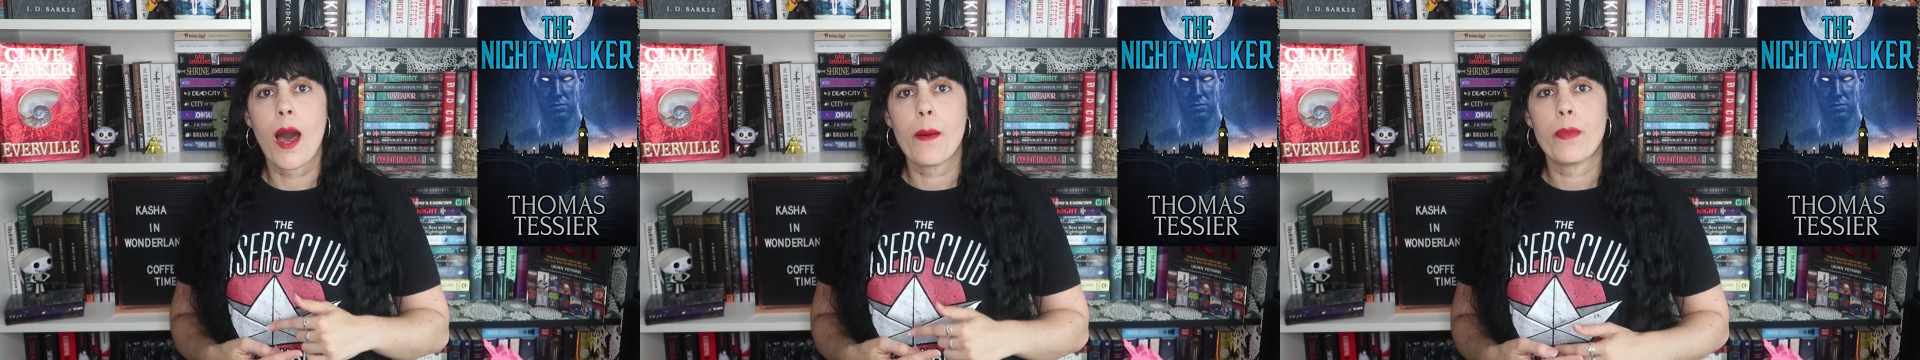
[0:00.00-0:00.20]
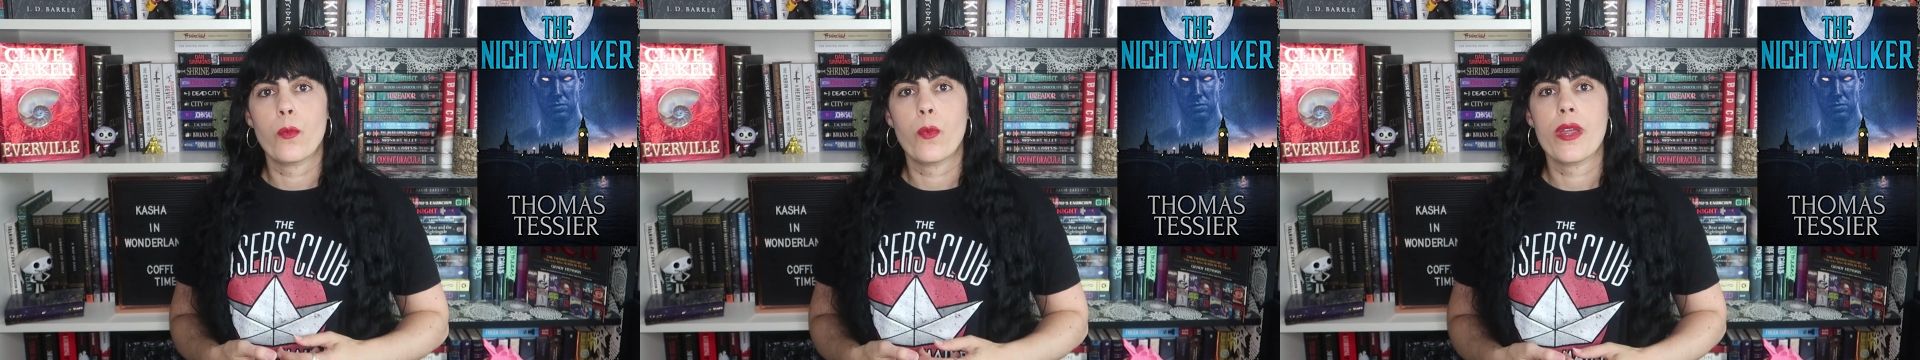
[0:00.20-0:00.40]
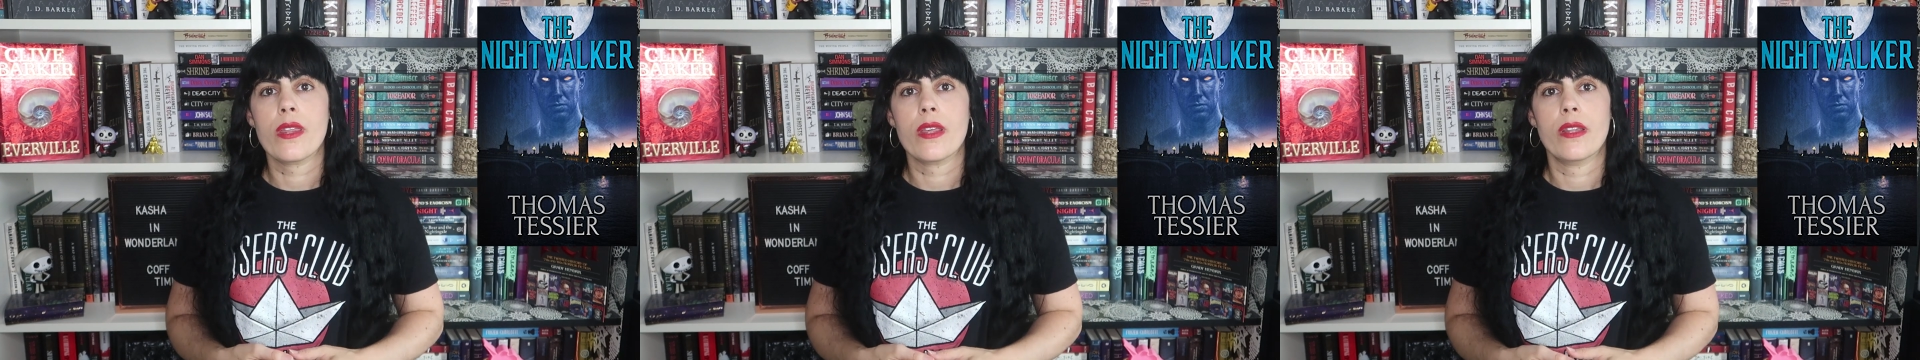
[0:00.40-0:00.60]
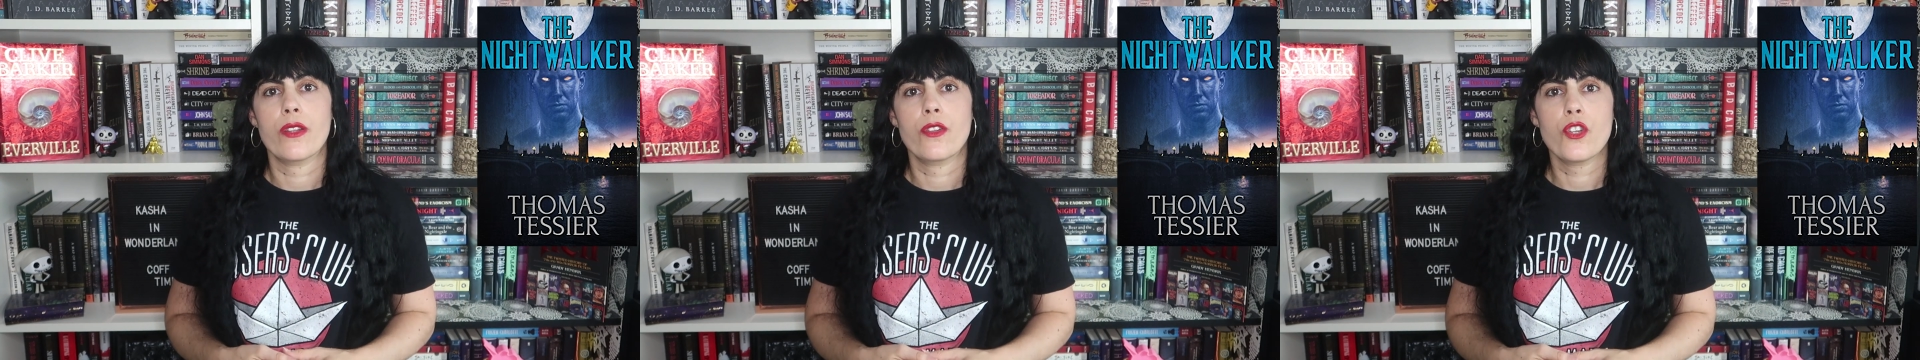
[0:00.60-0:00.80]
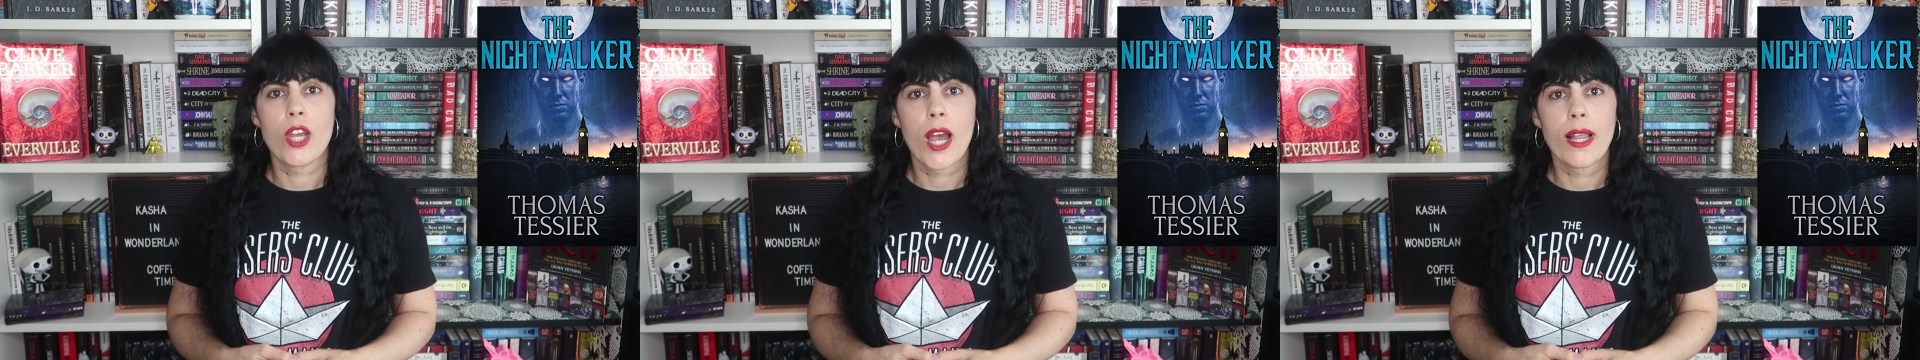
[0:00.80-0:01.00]
up with
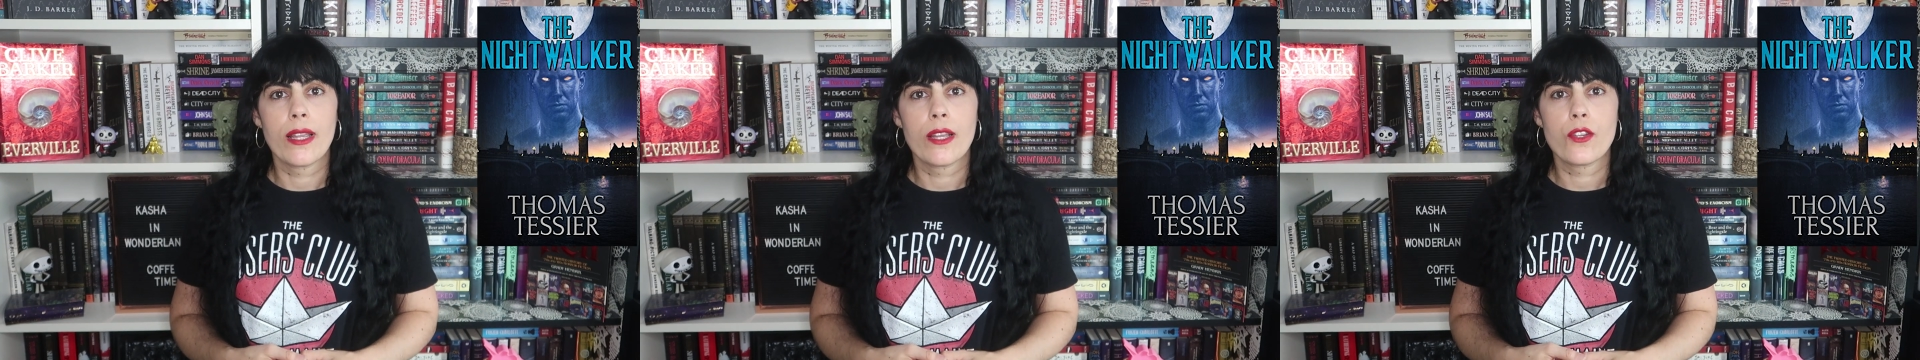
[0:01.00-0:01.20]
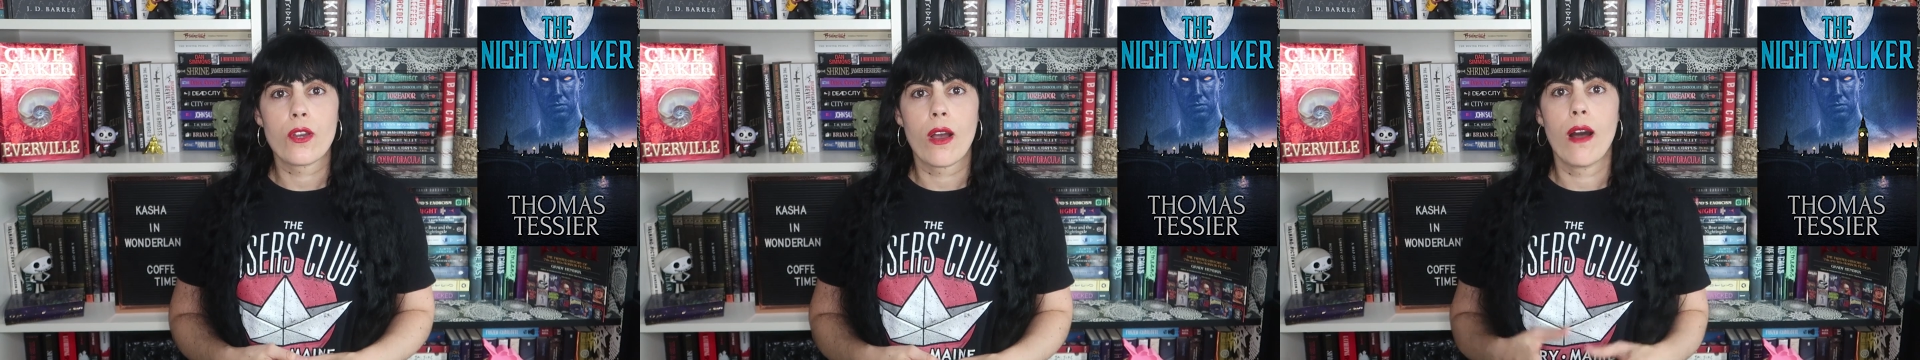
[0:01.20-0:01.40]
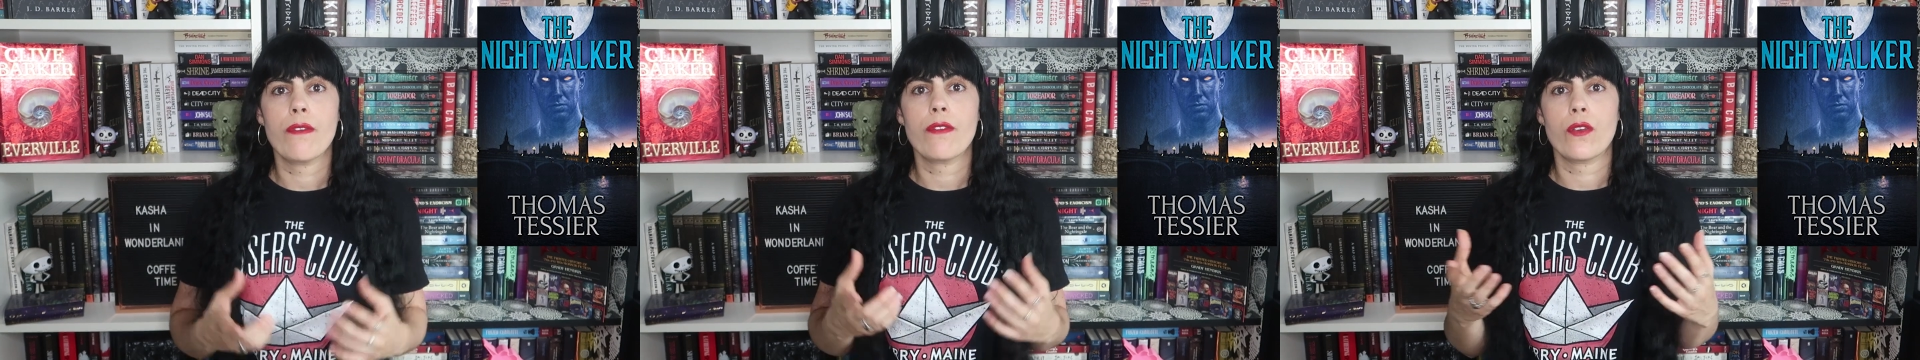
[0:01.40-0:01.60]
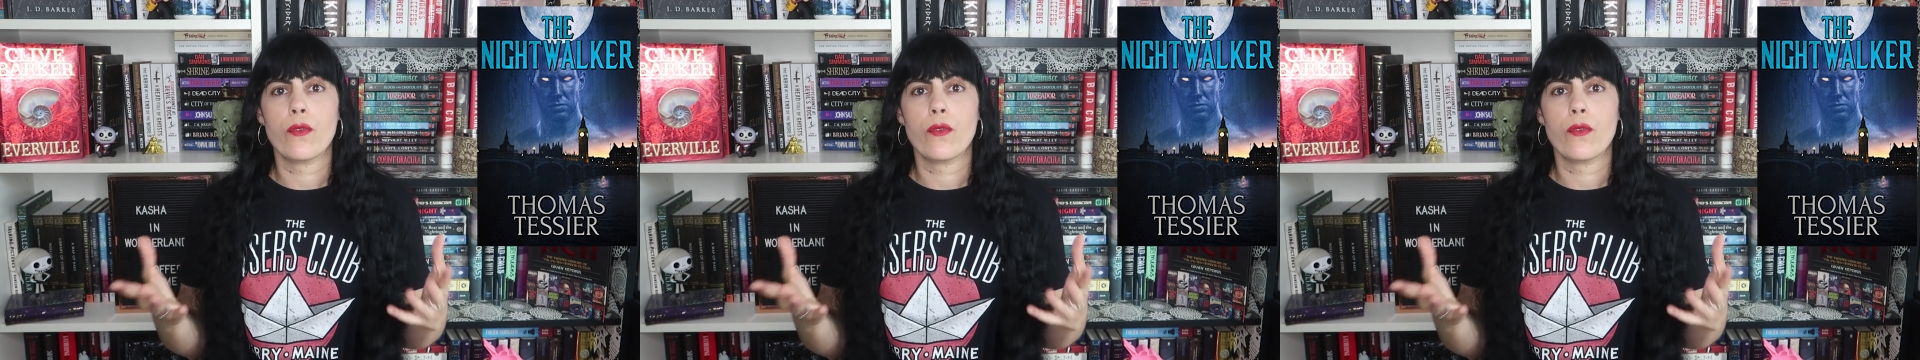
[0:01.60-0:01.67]
the challenge of